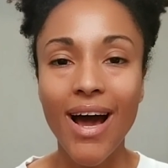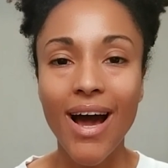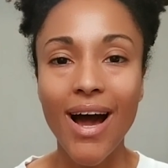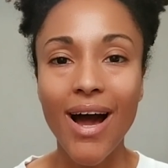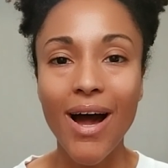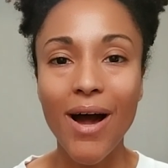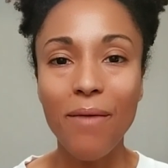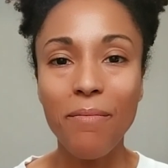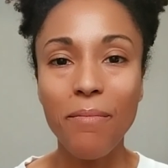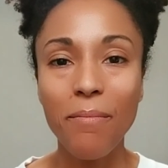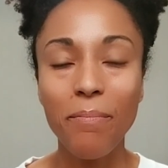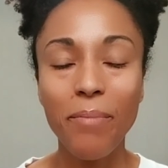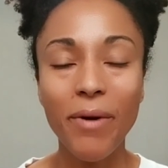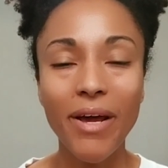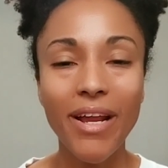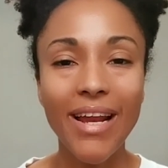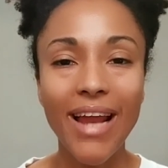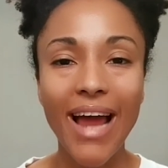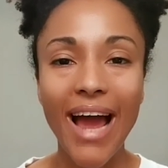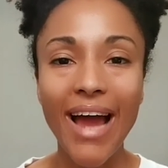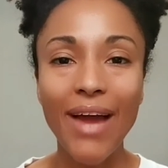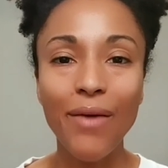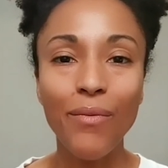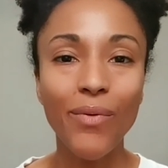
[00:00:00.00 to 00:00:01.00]

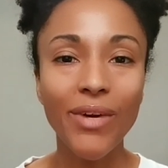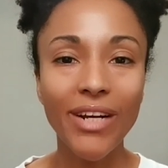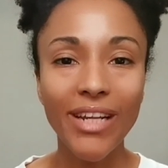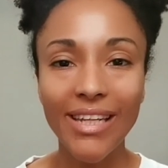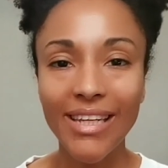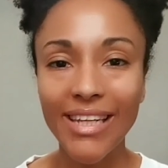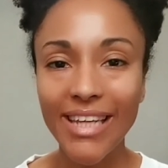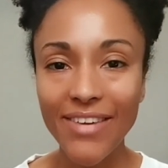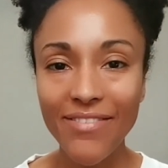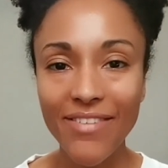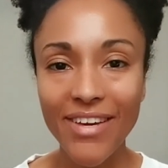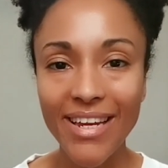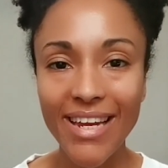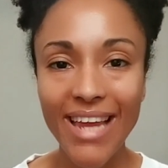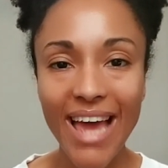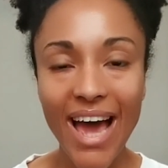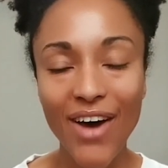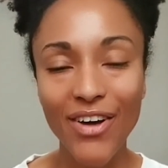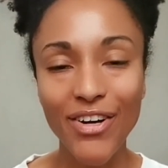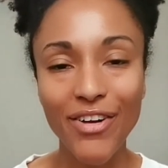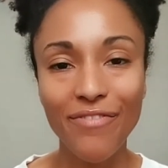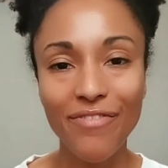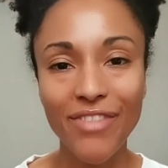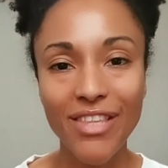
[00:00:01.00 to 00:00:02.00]
but I want to leave it
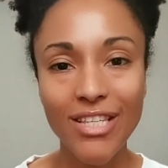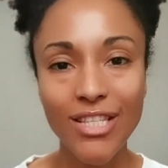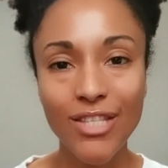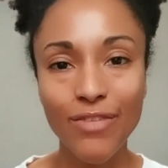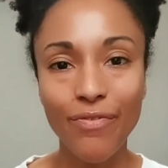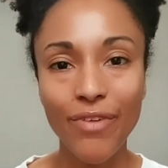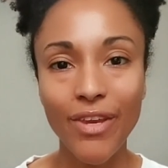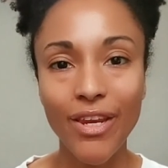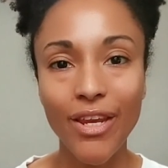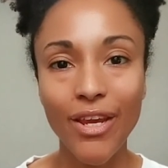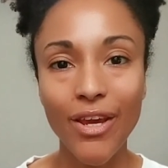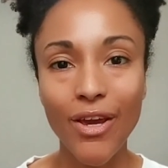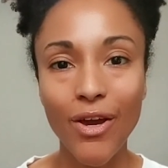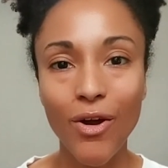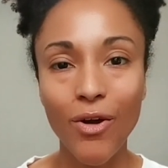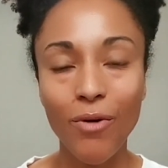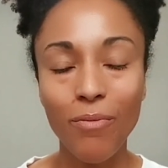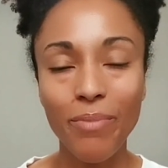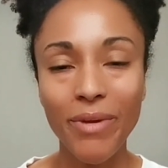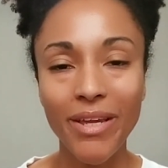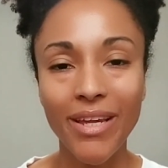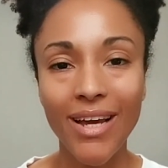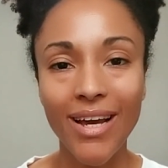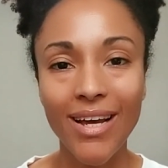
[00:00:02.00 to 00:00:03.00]
out of this
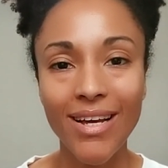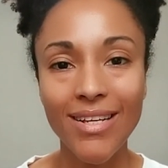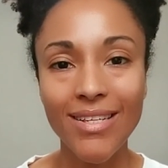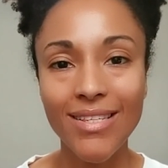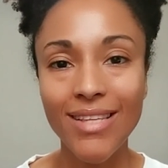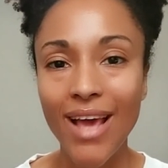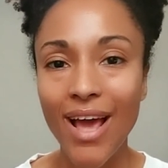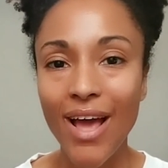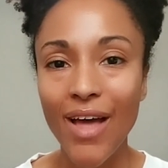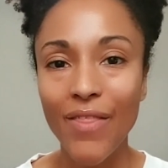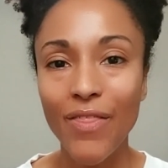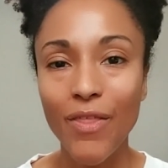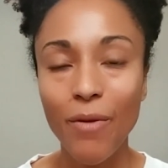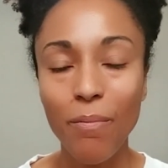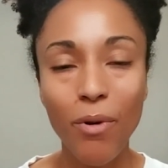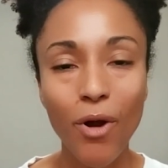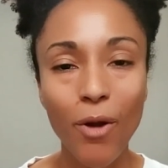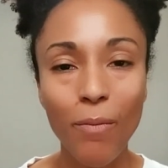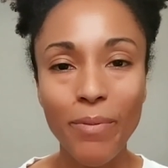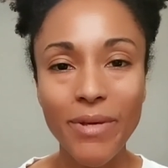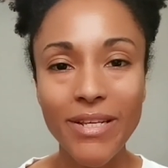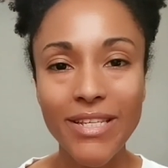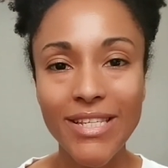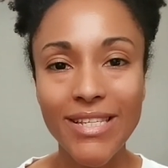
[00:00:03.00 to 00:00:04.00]
video because the
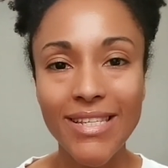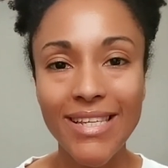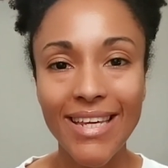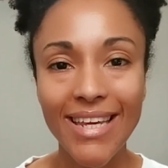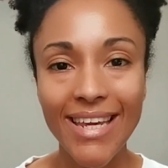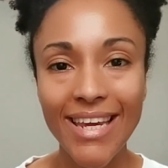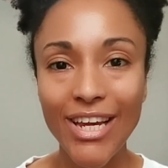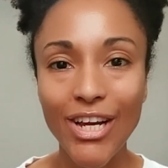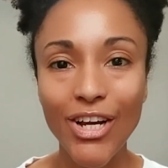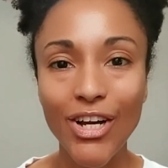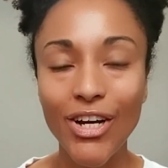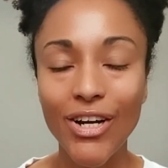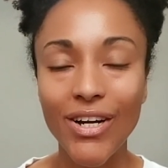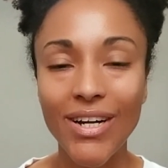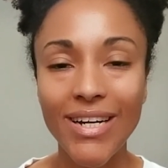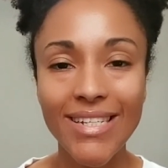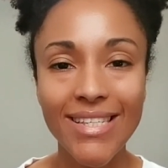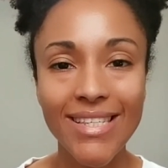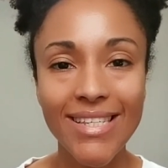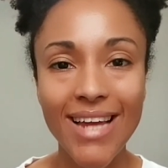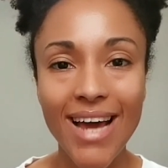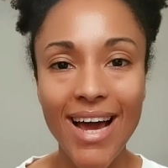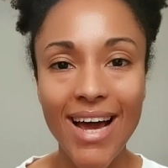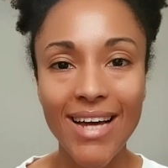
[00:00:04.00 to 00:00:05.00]
purpose here
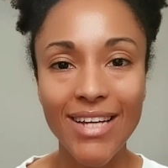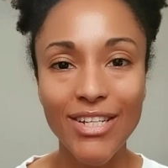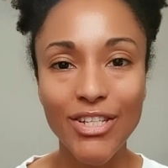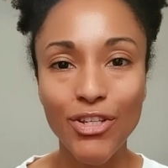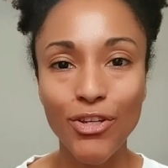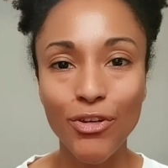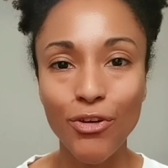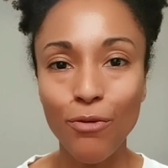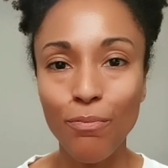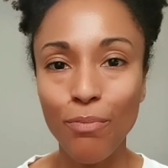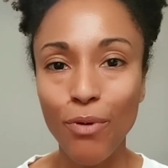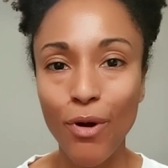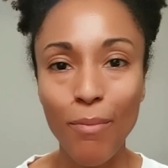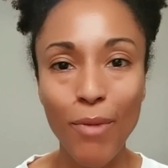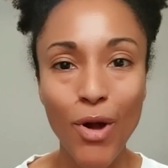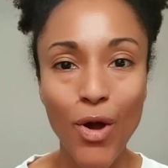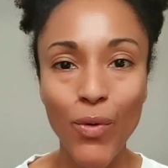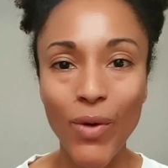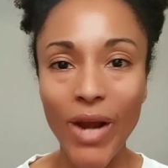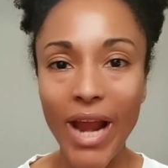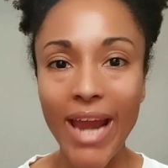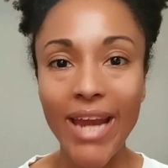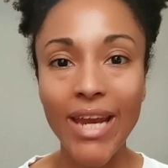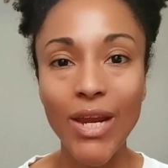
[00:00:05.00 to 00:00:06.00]
is not to
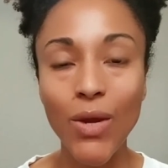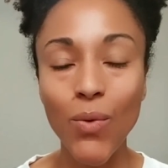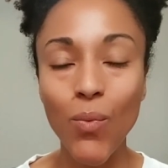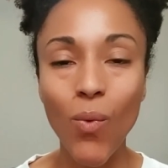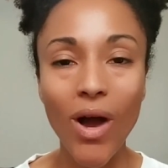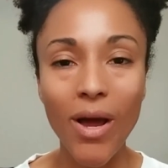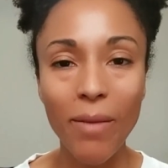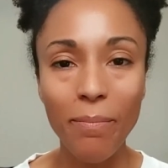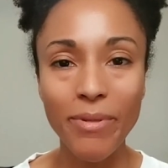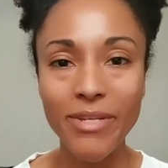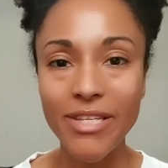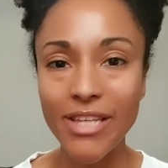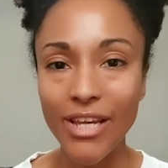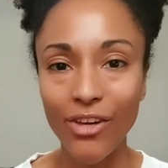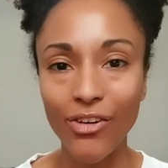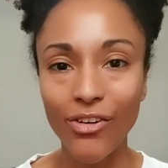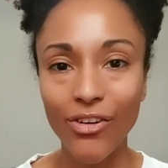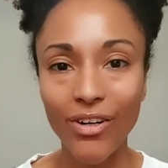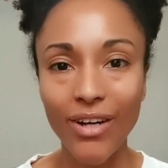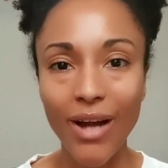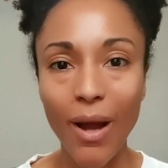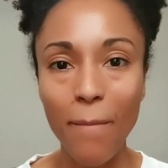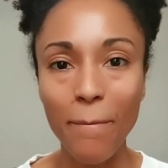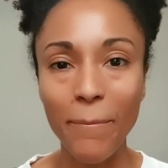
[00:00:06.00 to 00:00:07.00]
promote any one
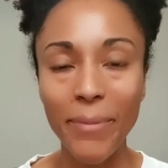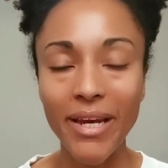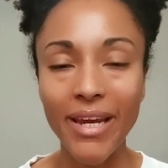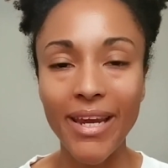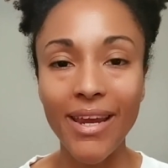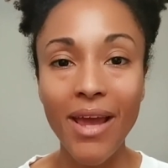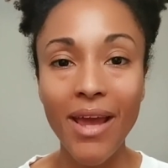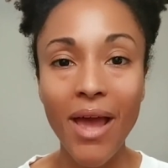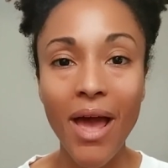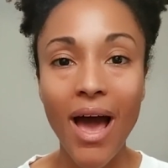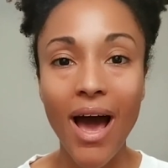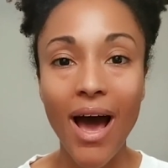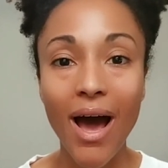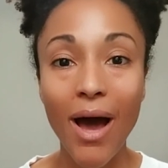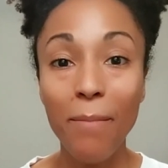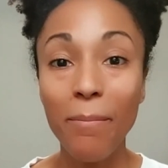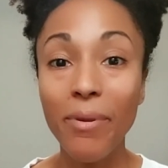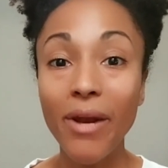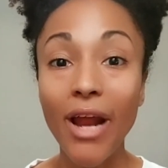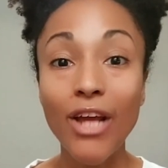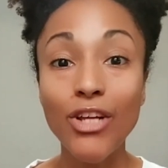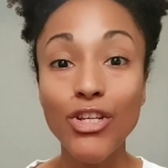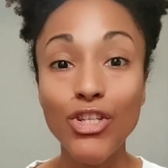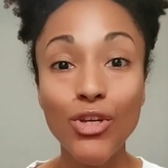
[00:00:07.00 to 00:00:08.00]
particular company,
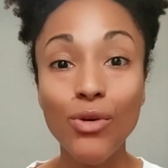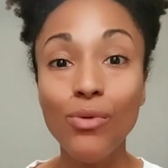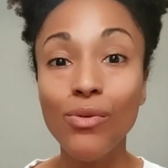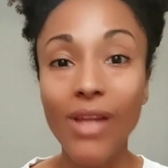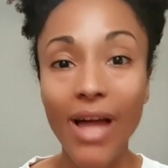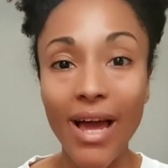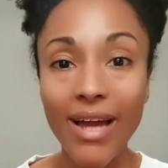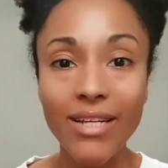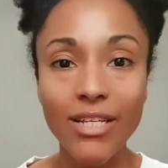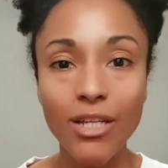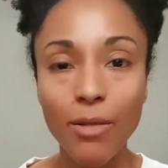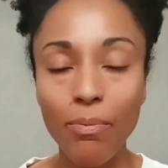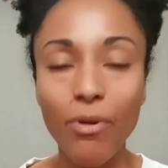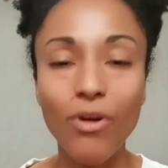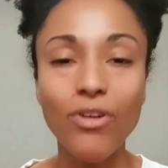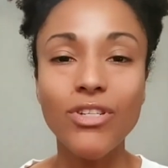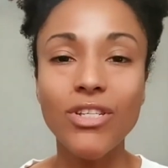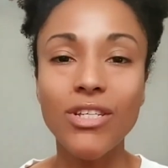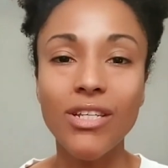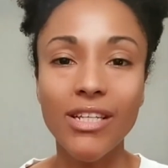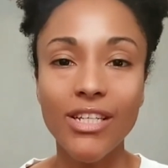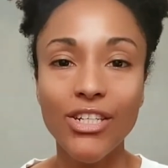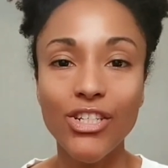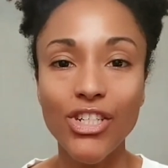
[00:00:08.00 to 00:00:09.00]
but I do like to
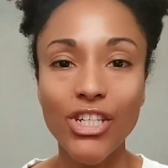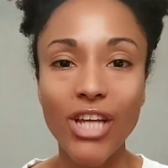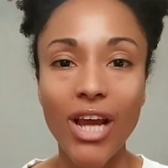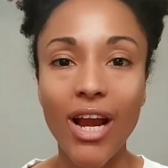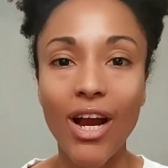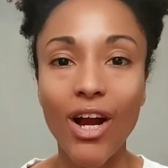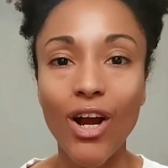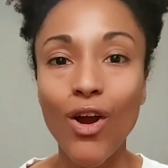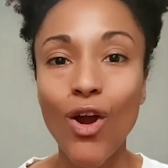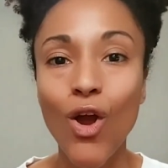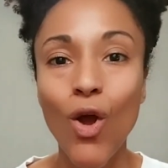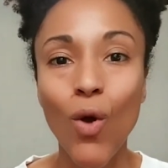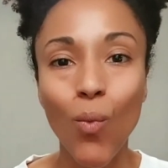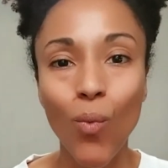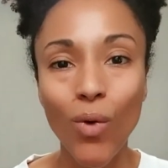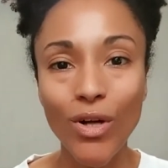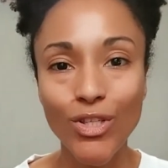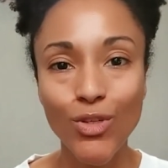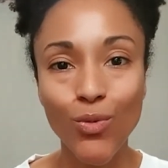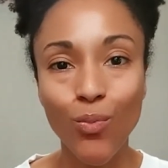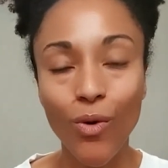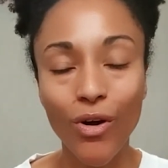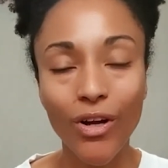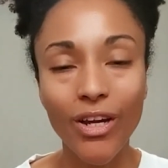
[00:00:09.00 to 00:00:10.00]
personally share
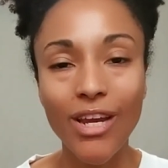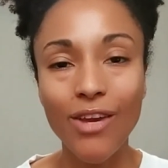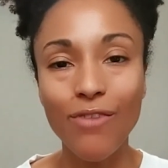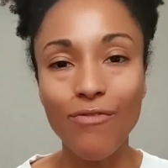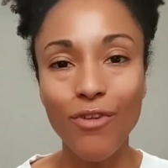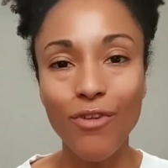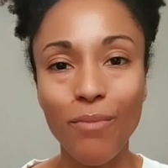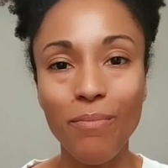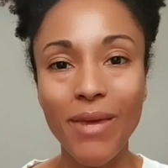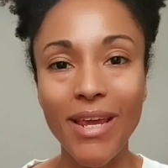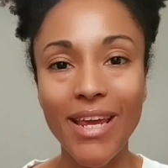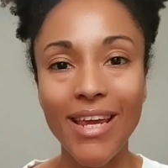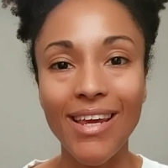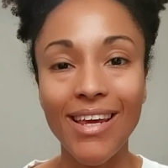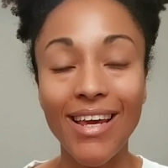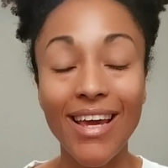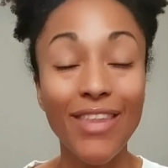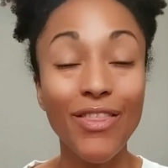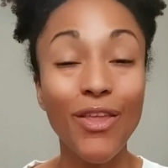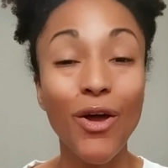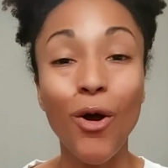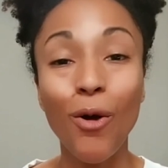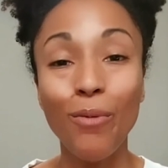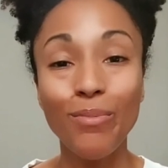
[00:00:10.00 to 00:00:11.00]
what's working me
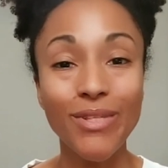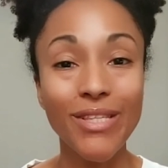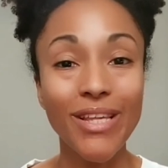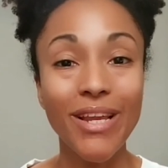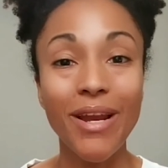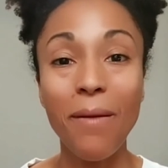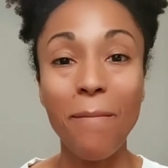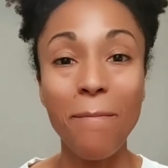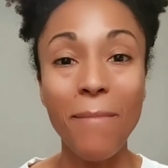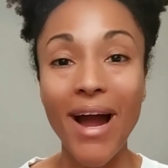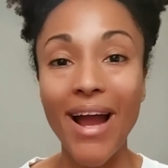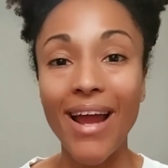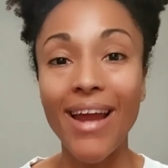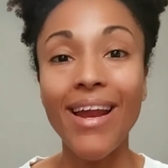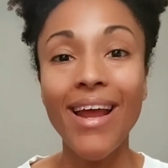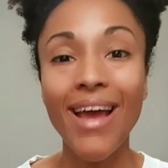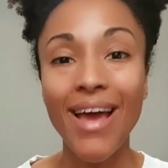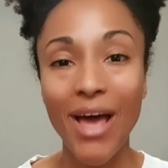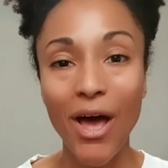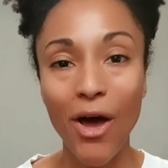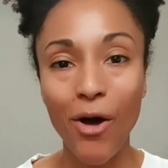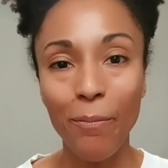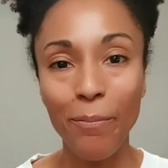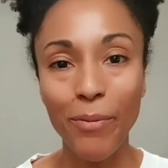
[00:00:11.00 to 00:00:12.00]
in the hopes that it might
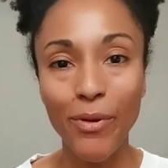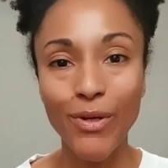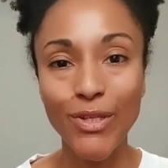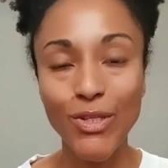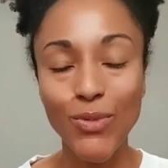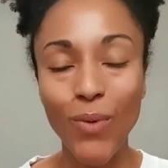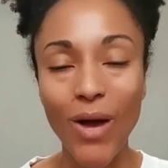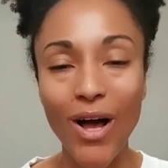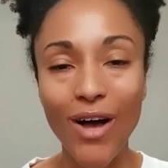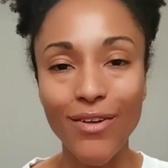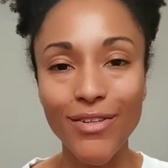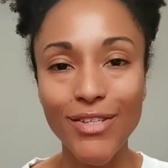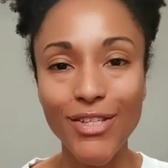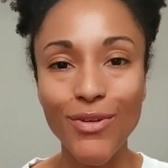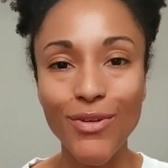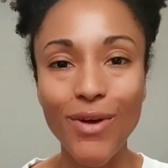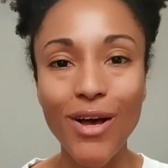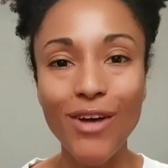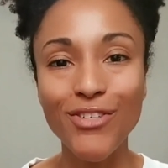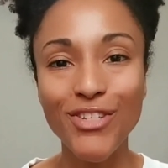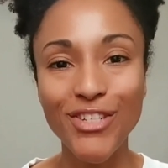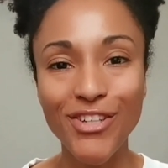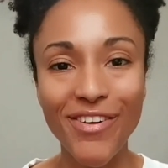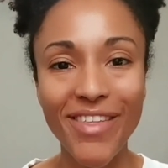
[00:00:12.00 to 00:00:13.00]
help you as well. So
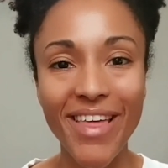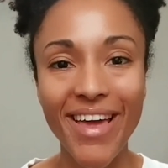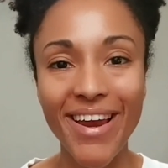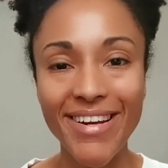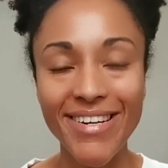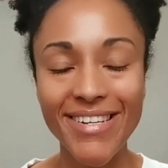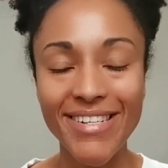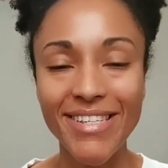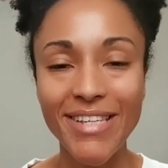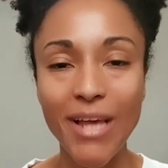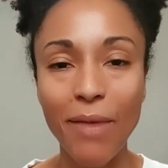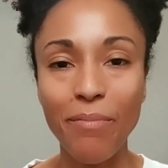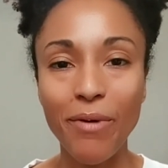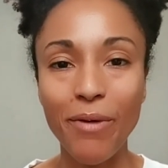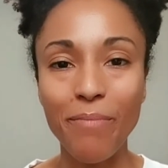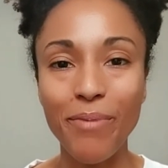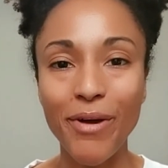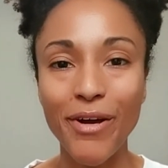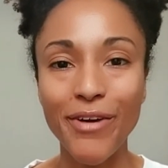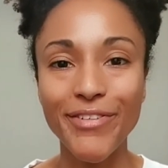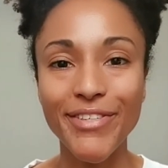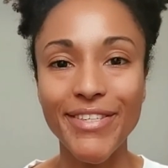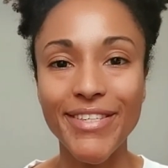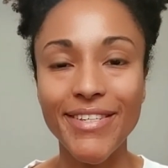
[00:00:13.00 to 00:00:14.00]
I'll share that in a separate
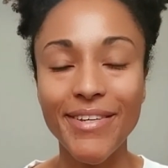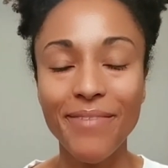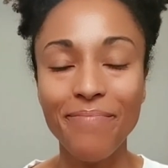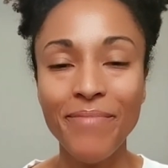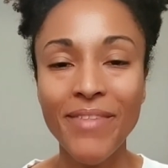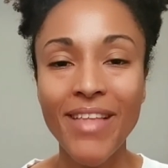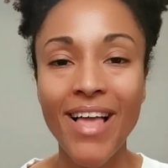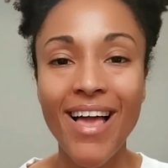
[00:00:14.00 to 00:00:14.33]
post.